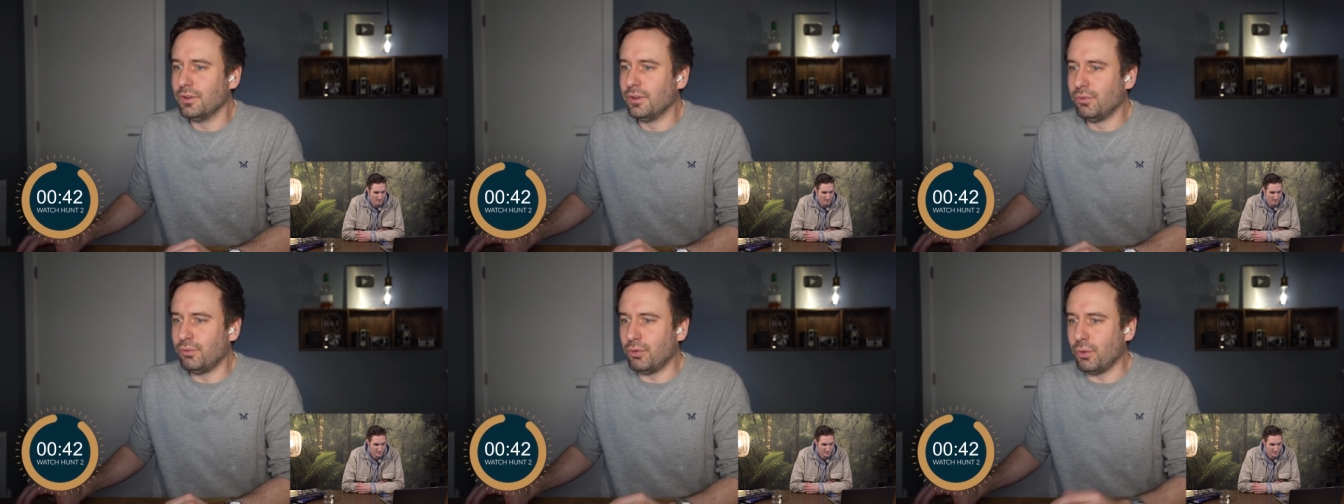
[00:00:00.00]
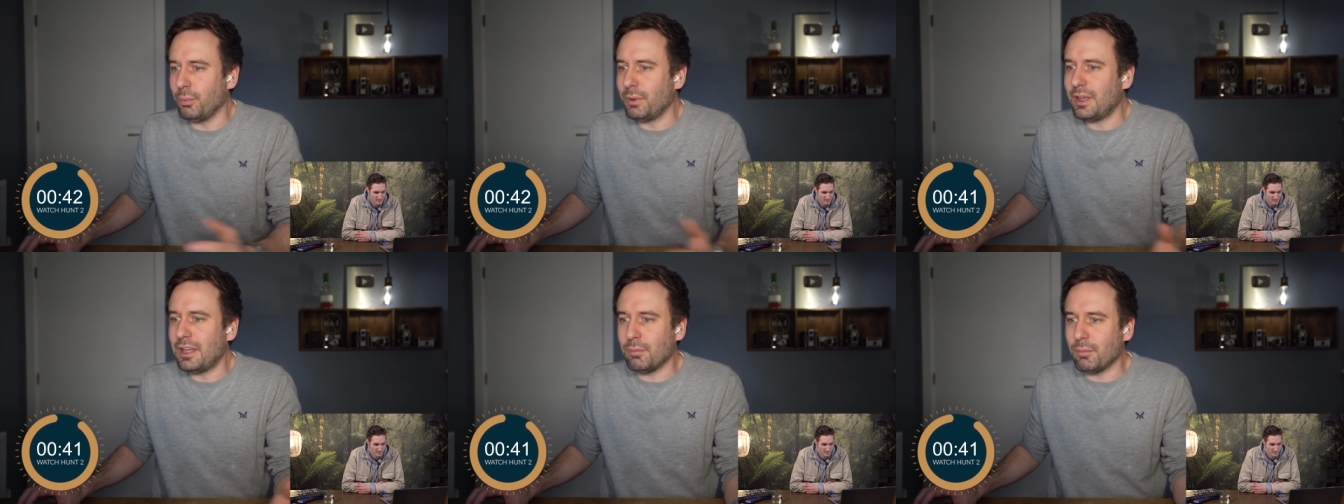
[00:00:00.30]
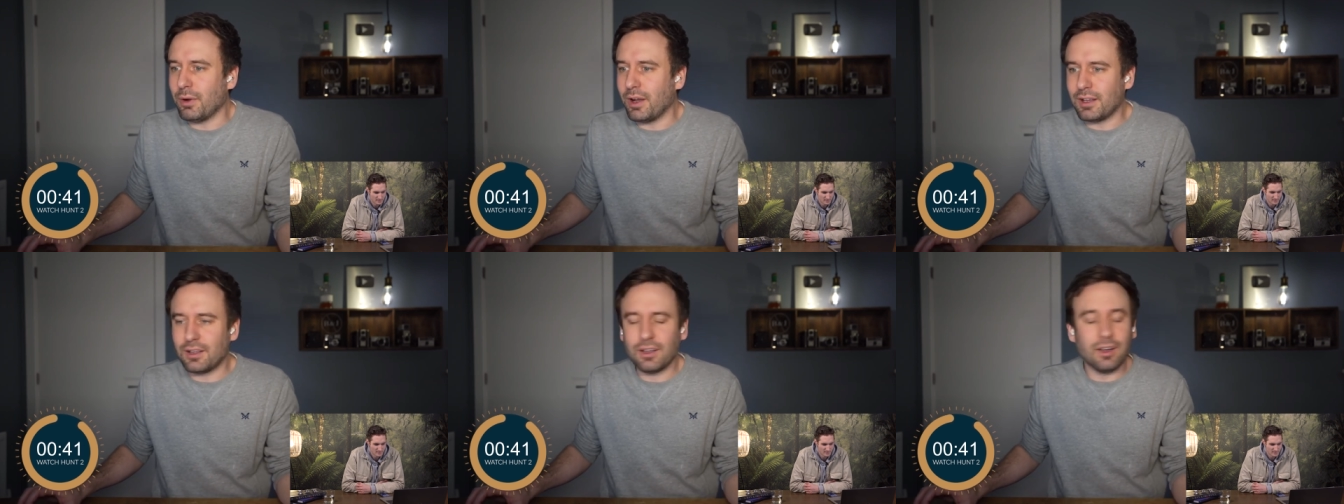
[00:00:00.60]
For me,
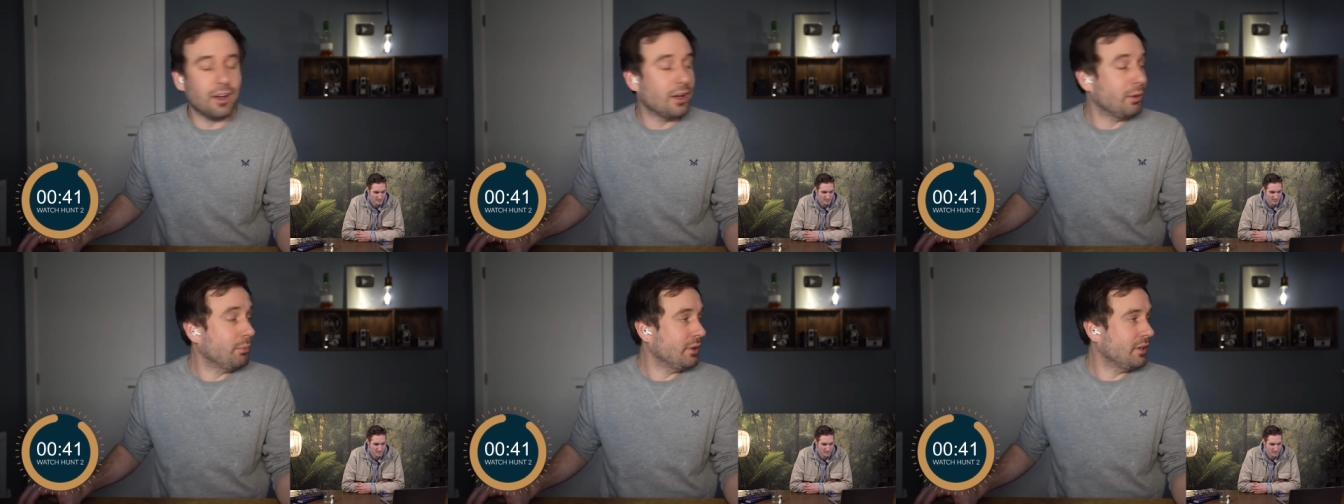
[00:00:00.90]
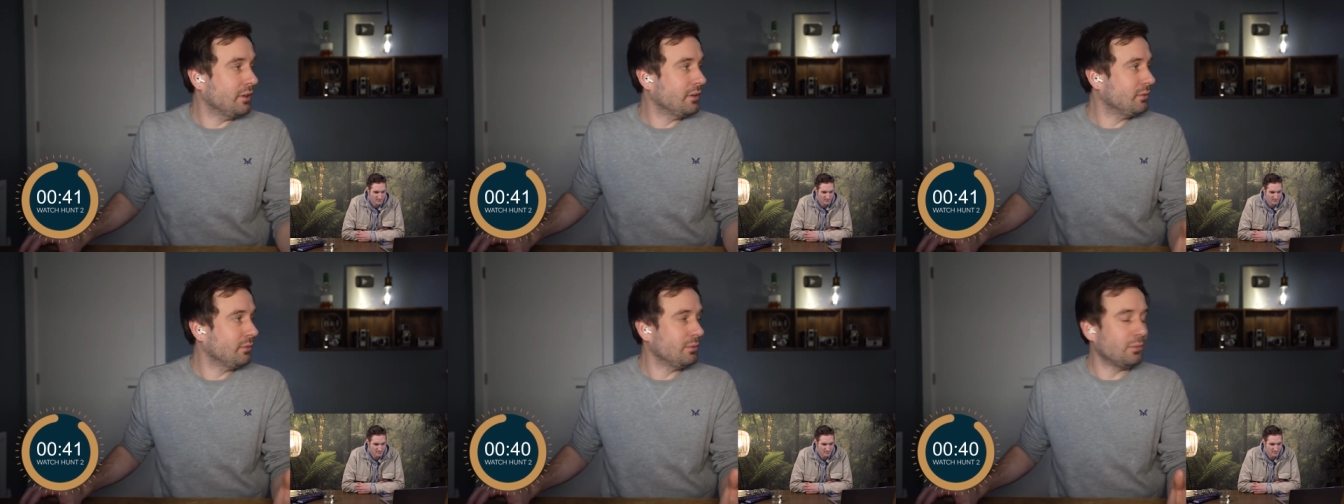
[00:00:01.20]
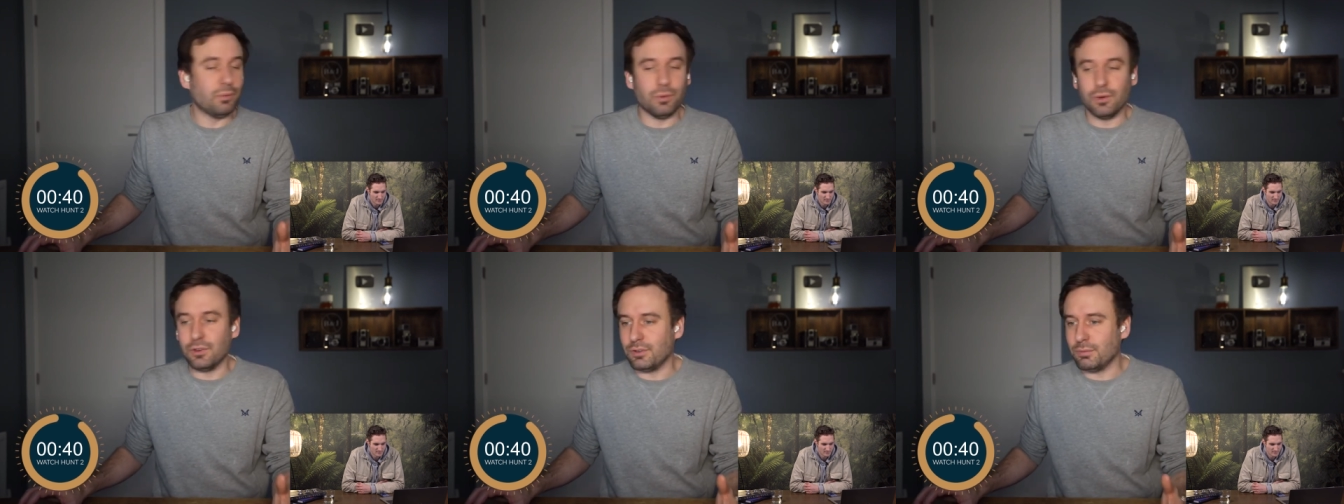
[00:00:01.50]
my Kermit
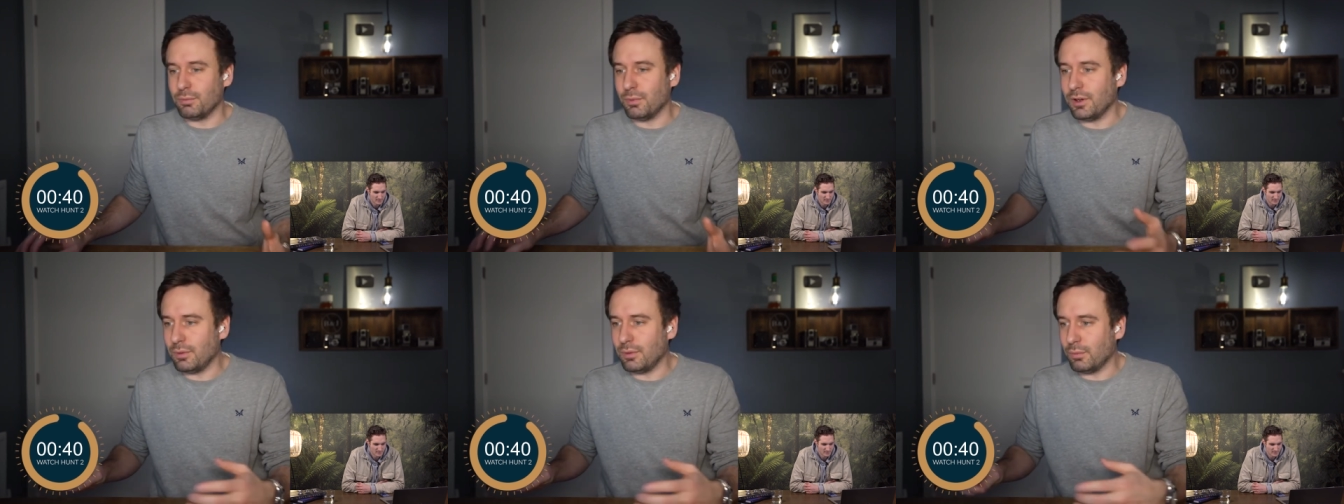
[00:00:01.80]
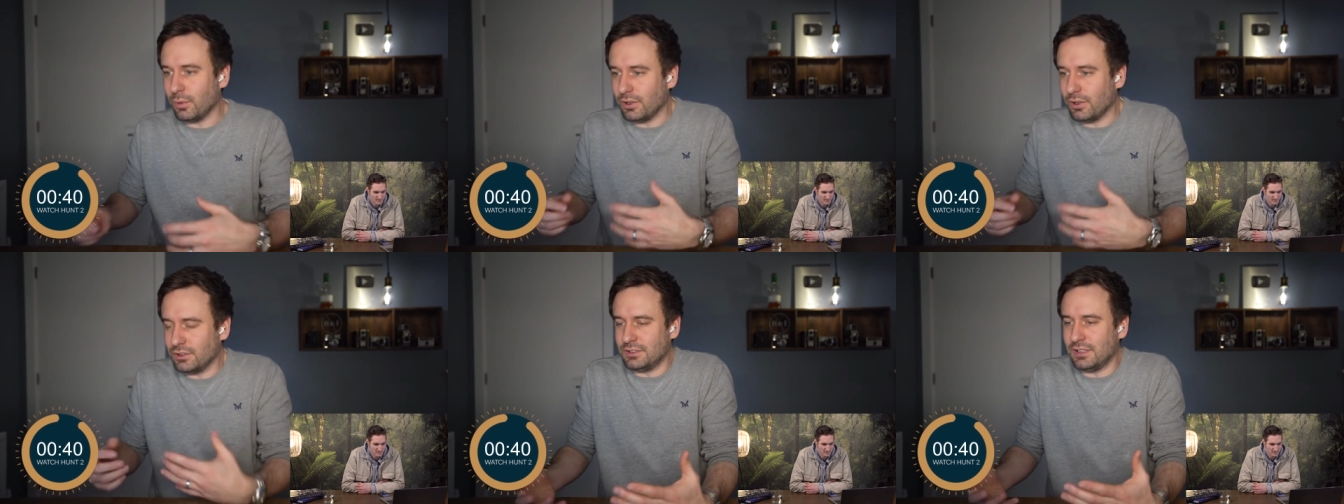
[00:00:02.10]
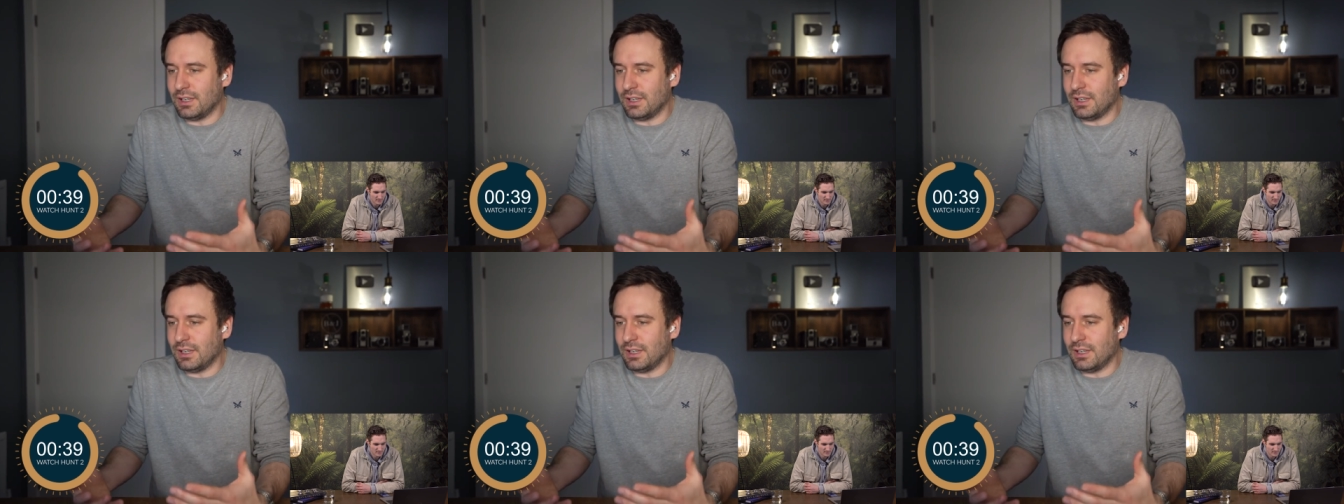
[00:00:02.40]
was my watch